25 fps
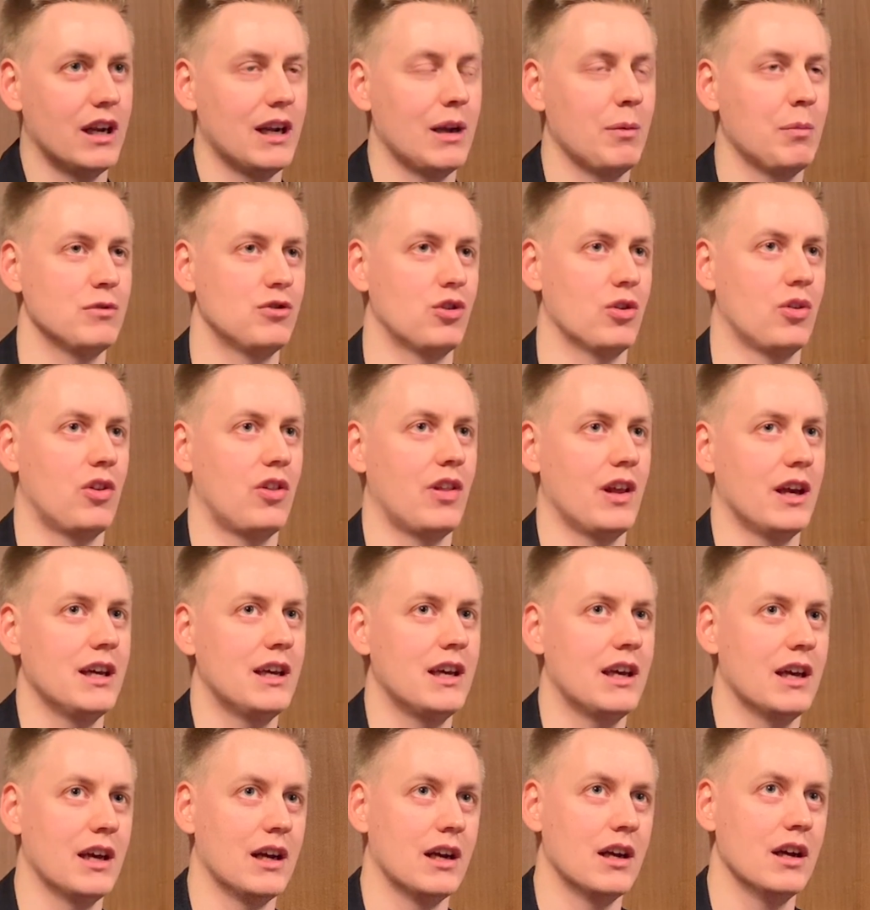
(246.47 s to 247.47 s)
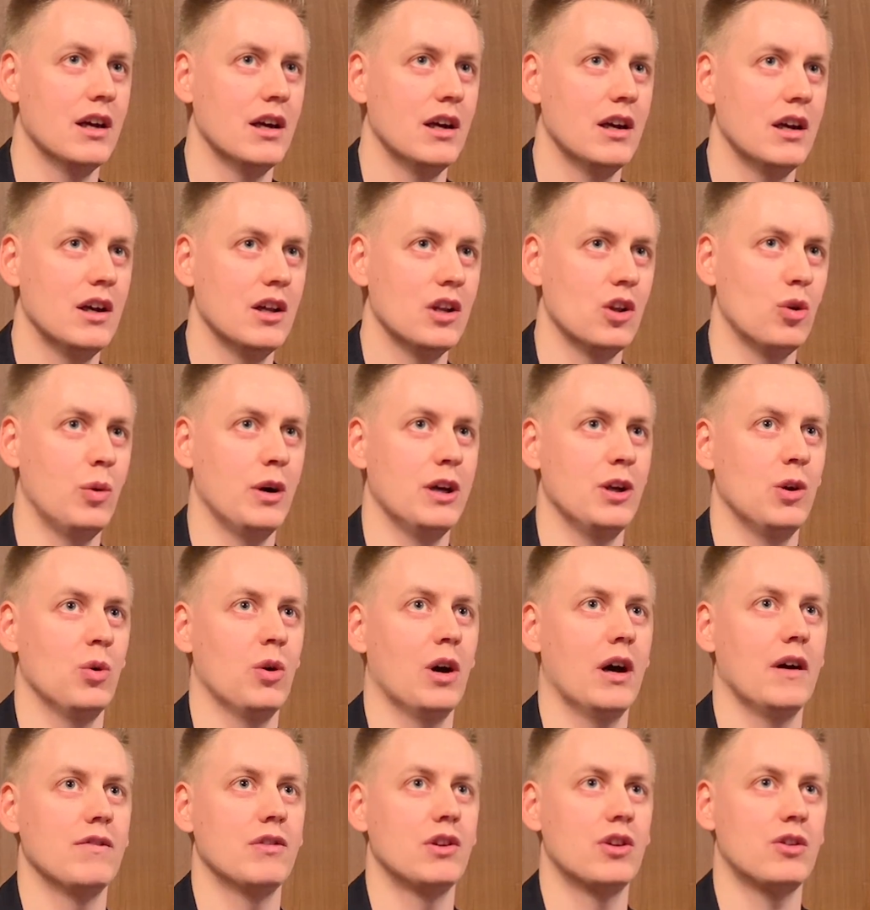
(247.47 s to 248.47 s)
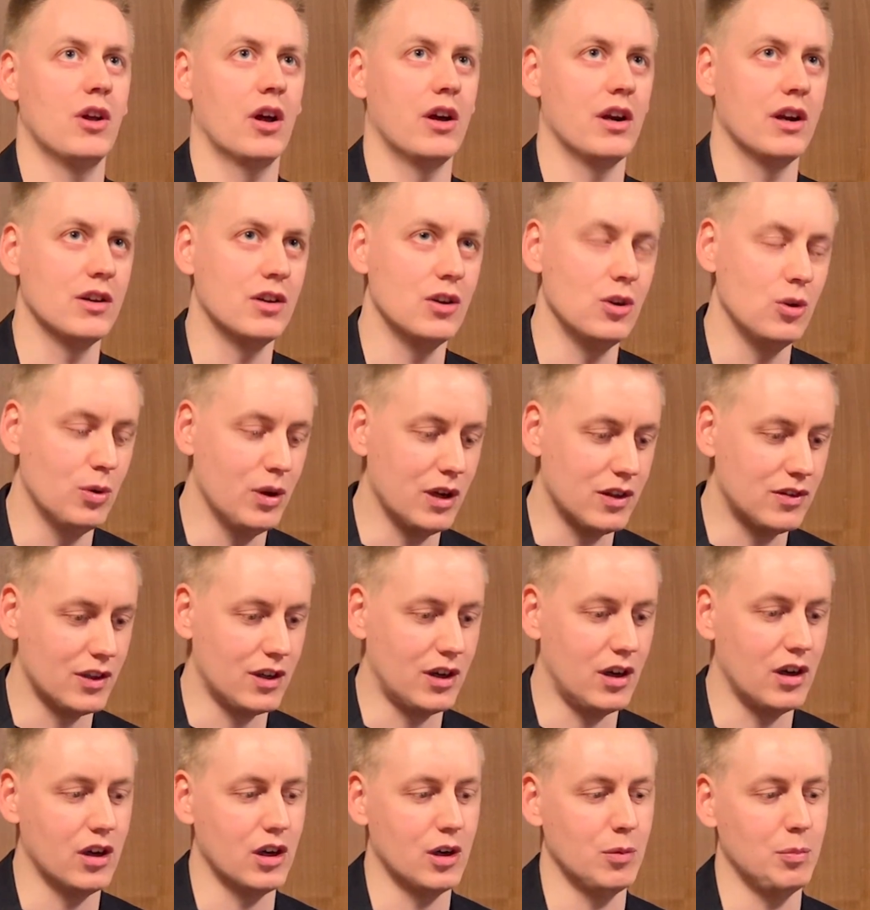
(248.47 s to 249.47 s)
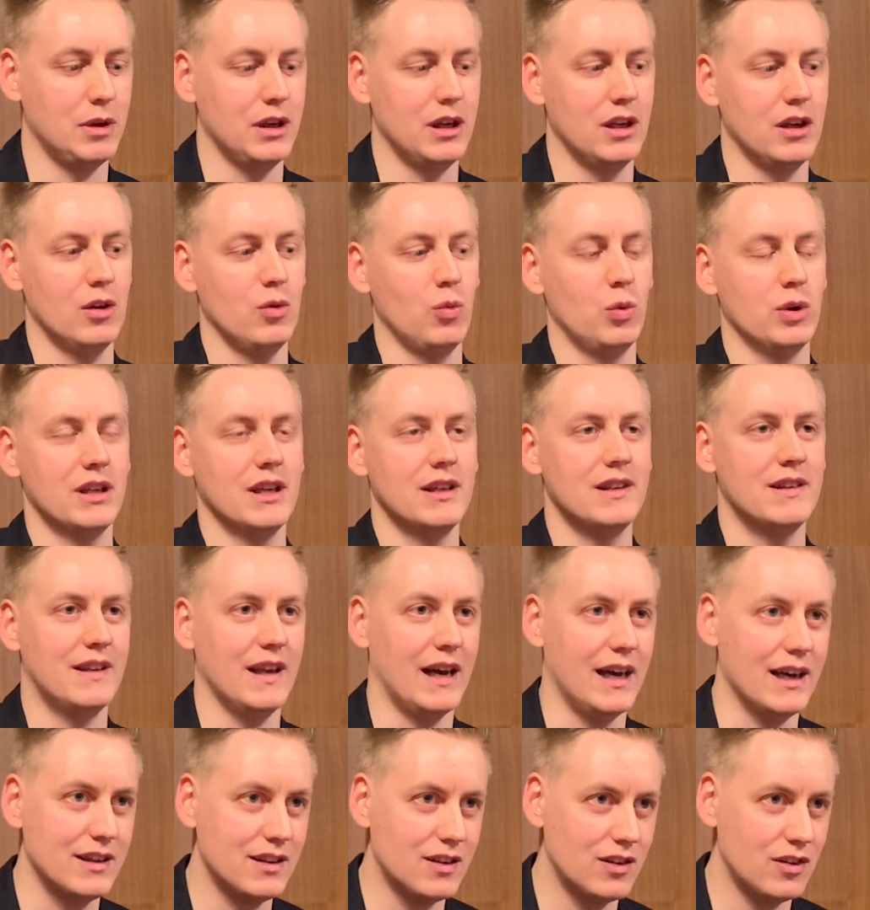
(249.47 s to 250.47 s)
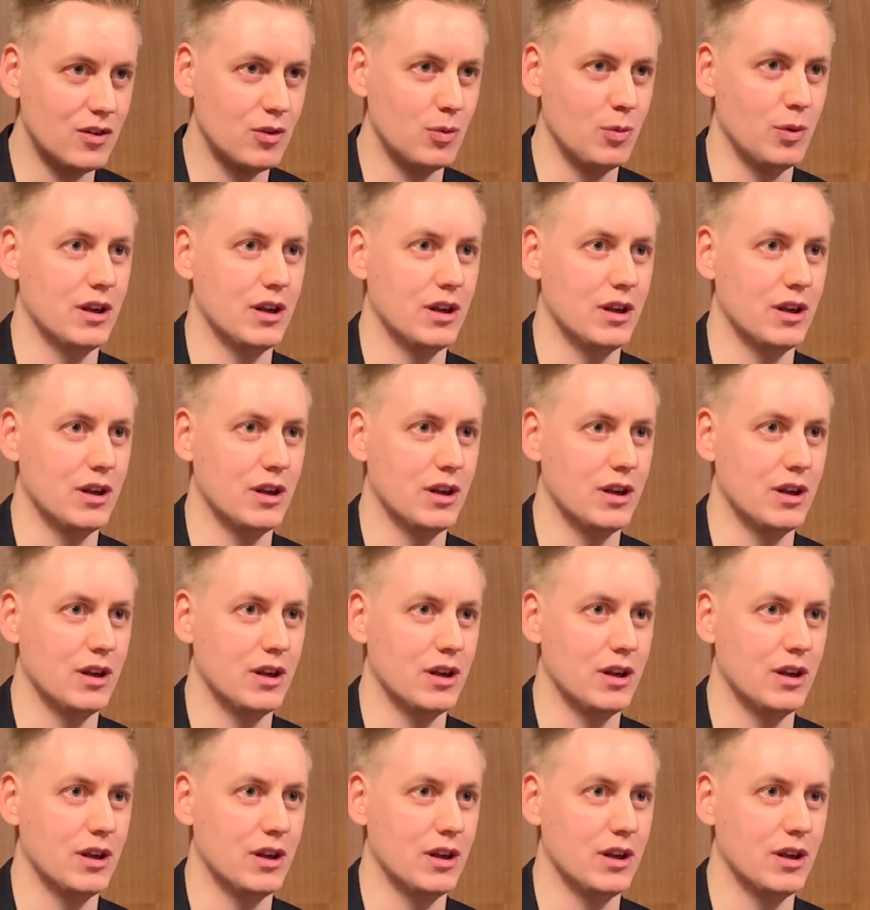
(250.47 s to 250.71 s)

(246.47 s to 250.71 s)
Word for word: And I'm just thinking the way you have studied the US economy with the debt,